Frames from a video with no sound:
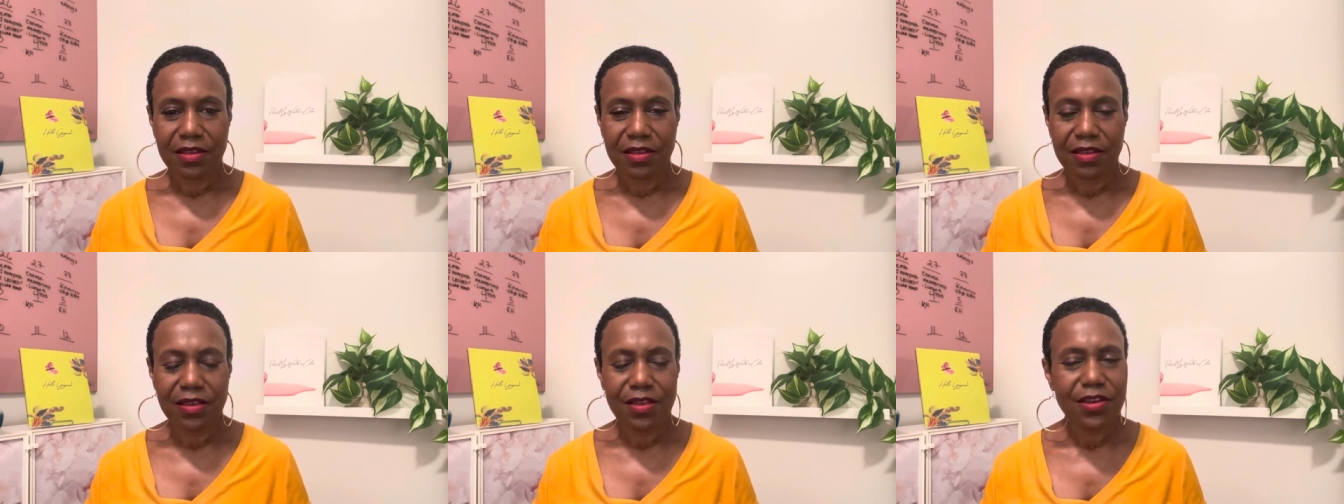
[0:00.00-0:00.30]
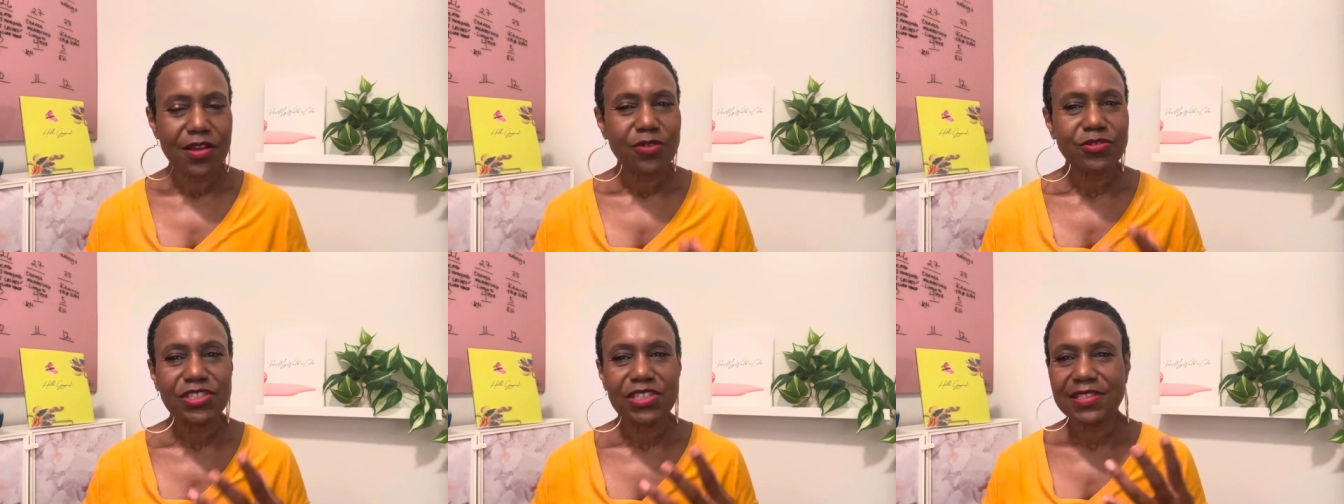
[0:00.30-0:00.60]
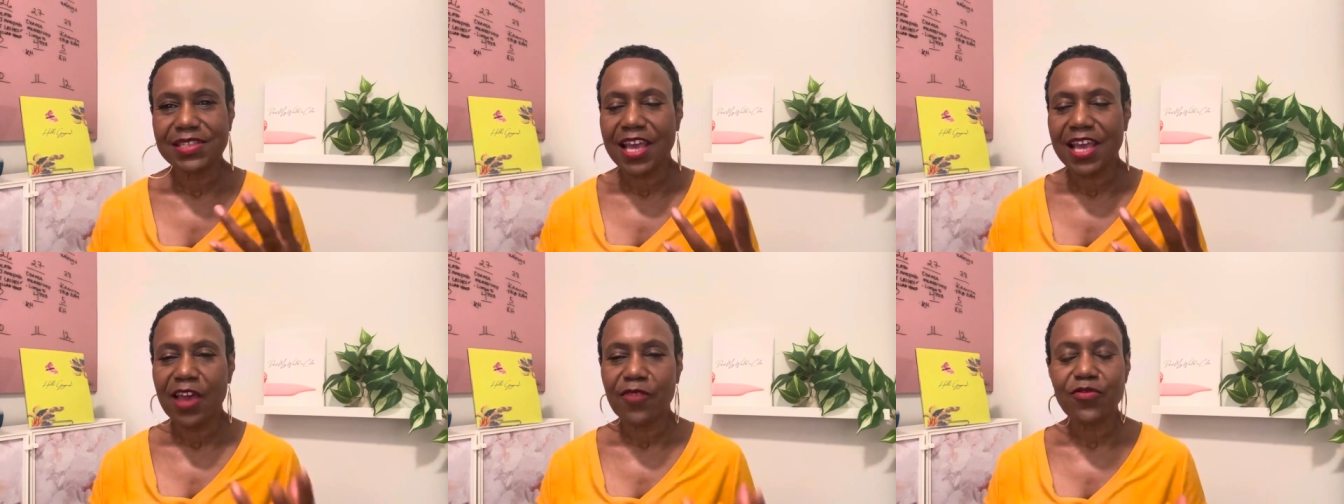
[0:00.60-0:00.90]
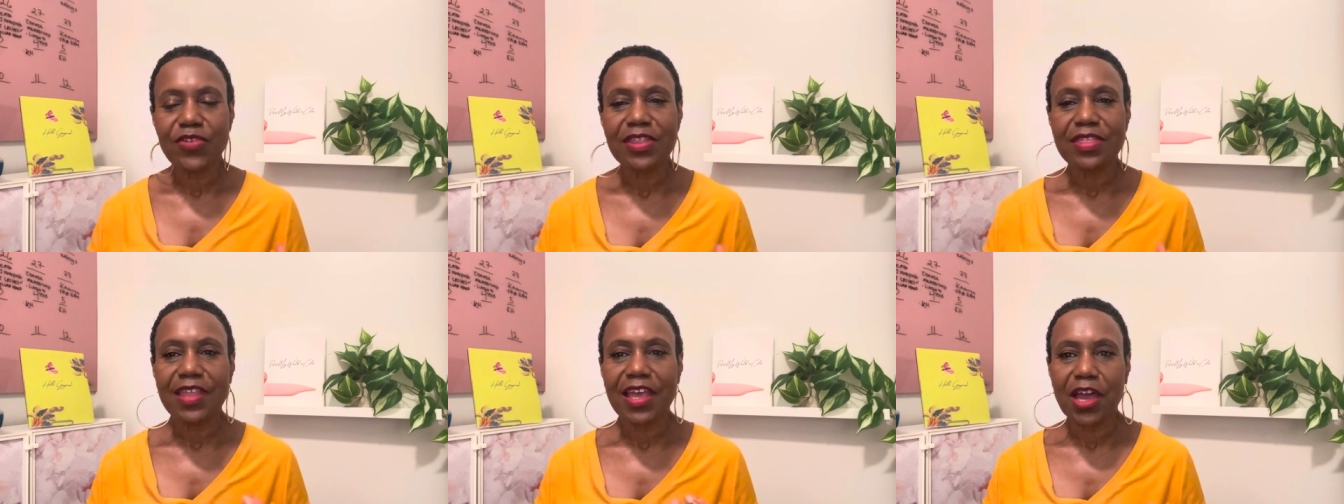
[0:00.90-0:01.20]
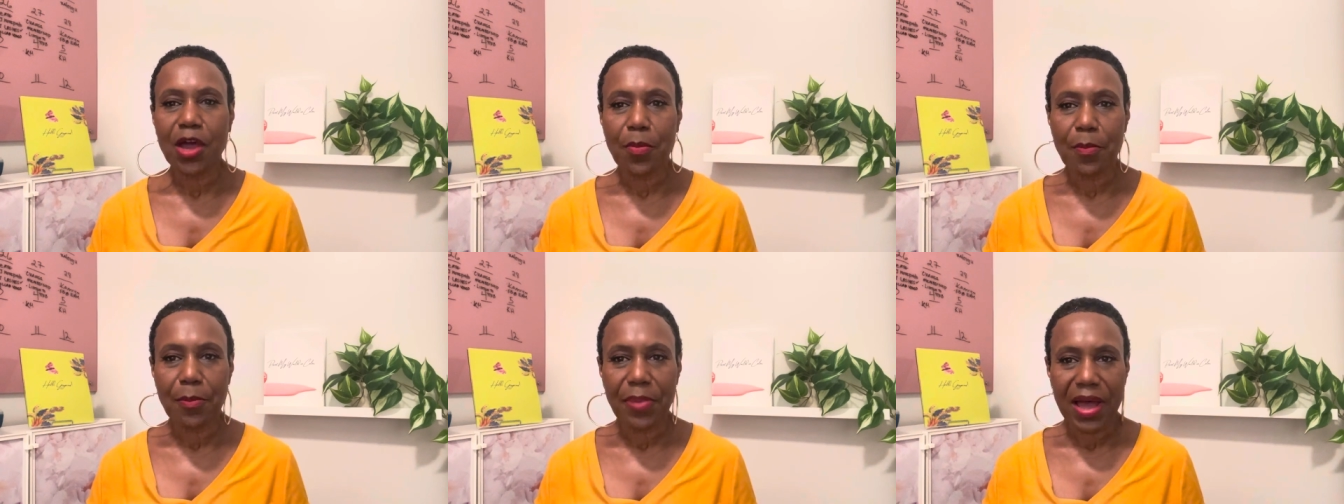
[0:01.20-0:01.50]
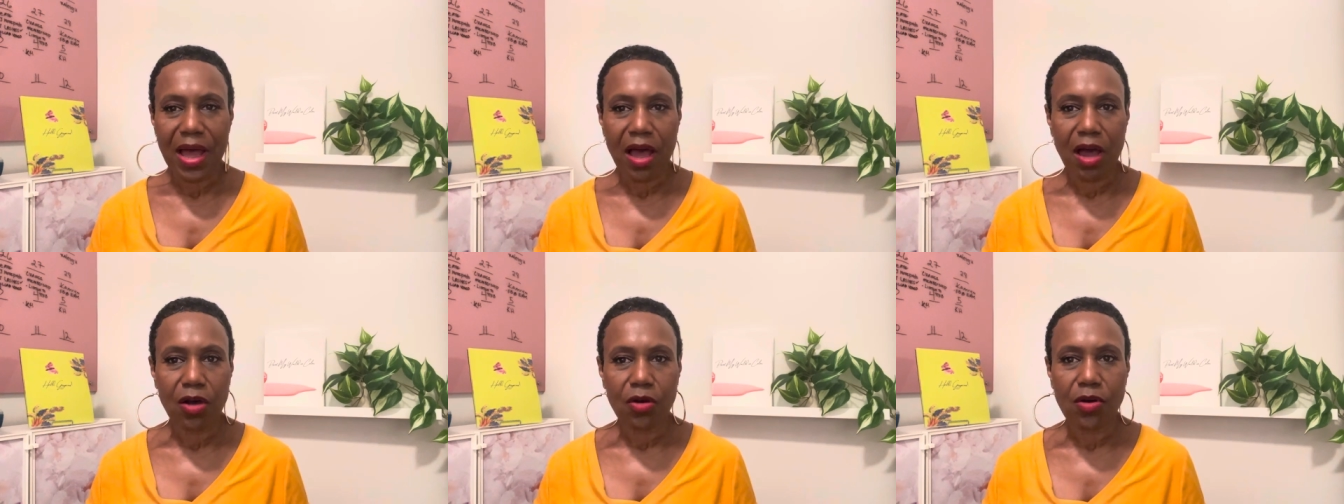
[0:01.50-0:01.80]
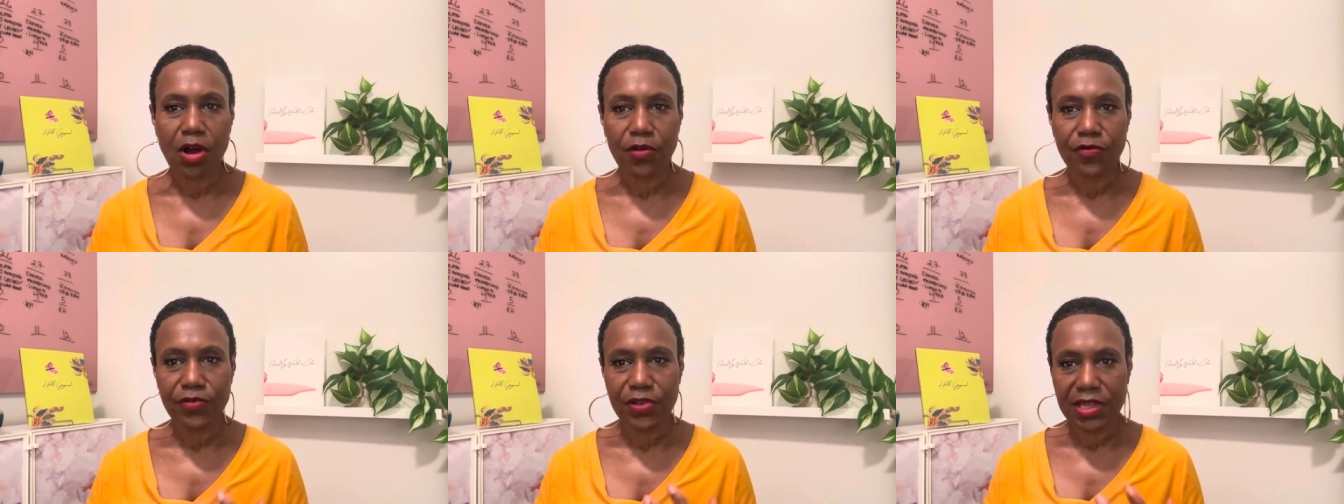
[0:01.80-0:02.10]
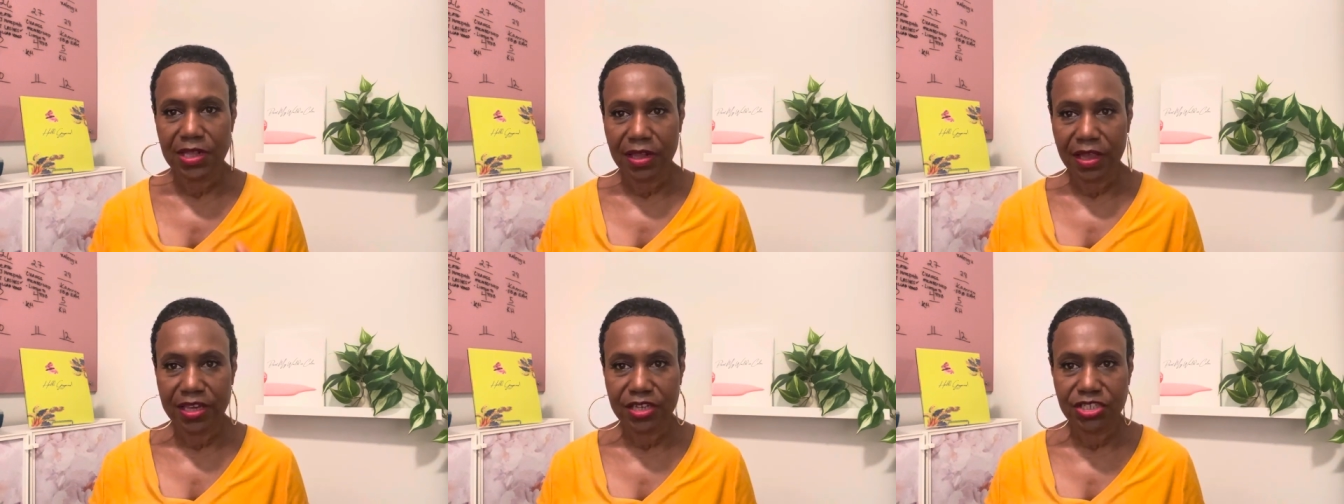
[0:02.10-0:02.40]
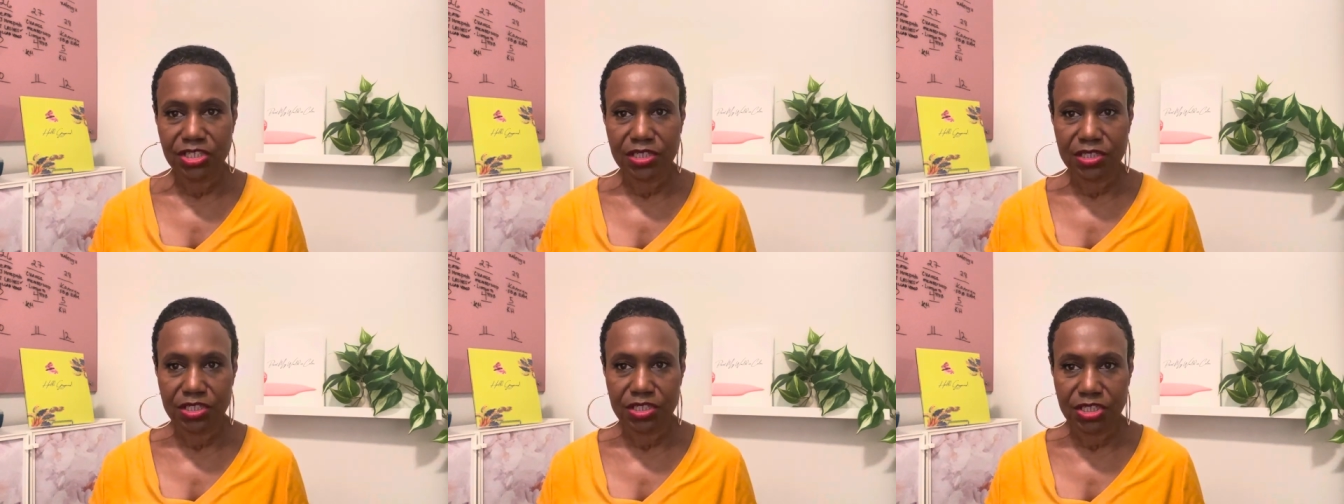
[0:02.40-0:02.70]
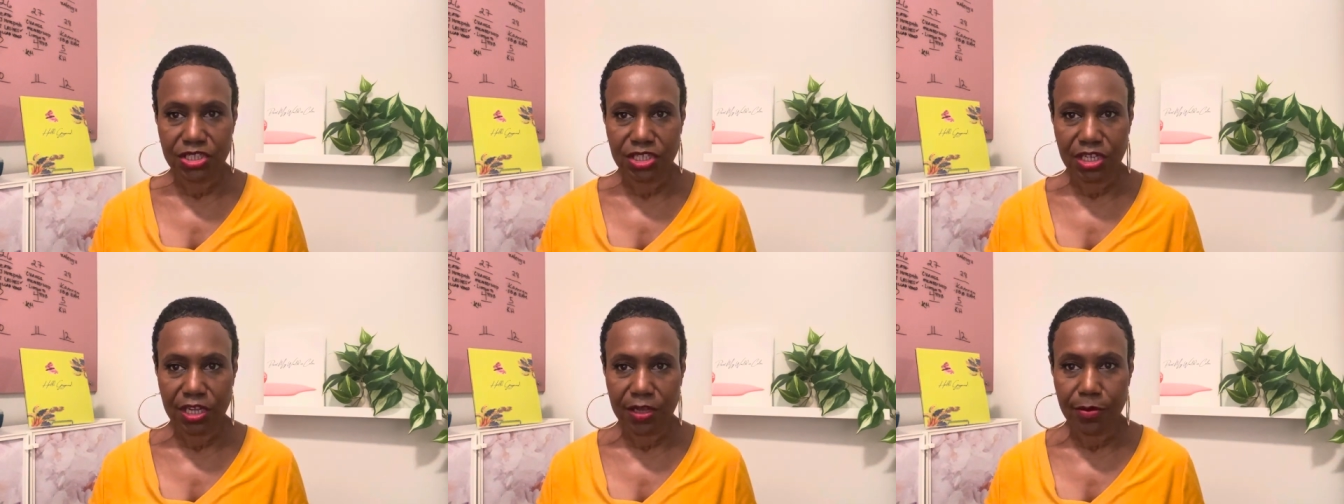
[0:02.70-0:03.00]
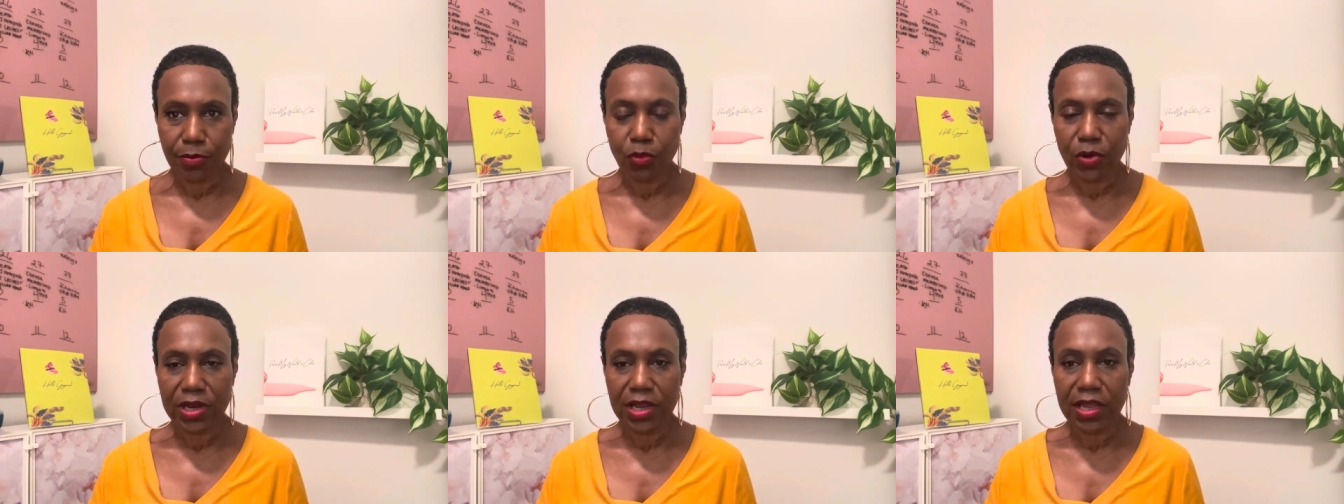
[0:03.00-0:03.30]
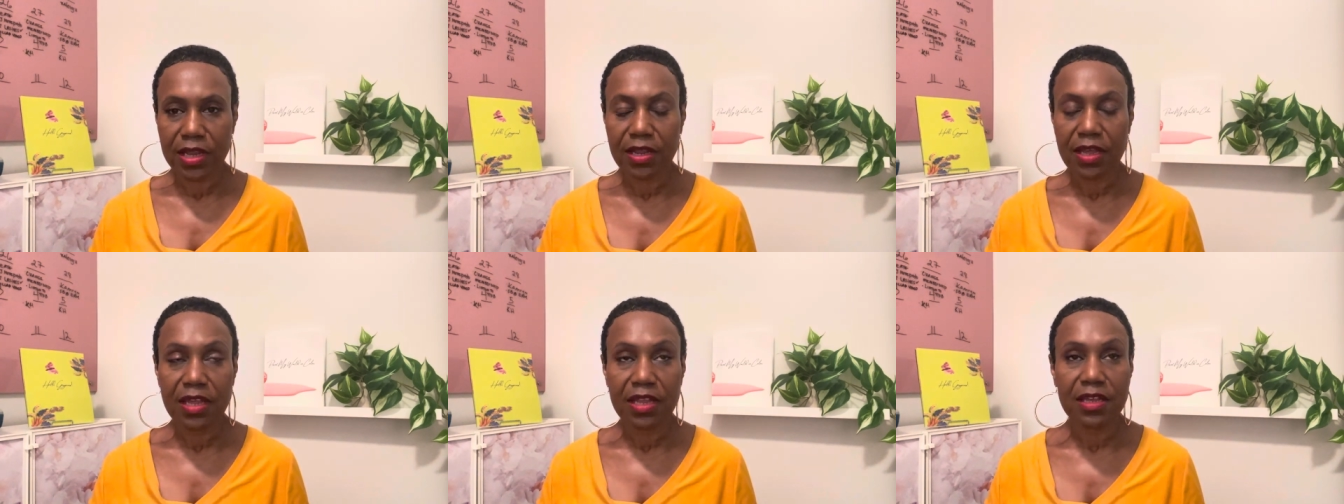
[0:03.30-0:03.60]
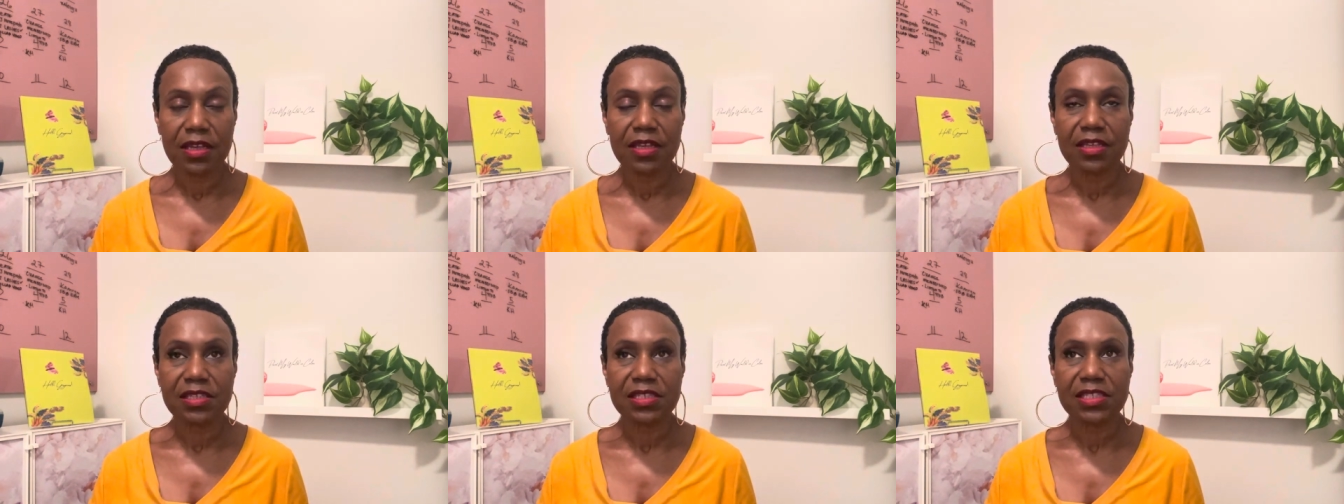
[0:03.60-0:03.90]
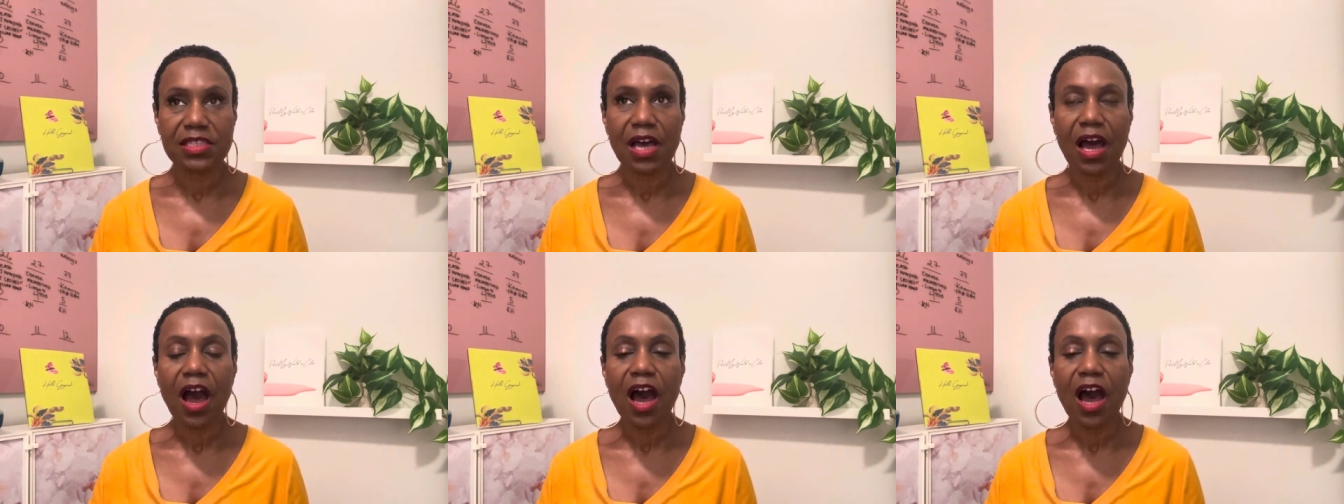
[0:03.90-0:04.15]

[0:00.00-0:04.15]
you know, just everything about a relationship when it is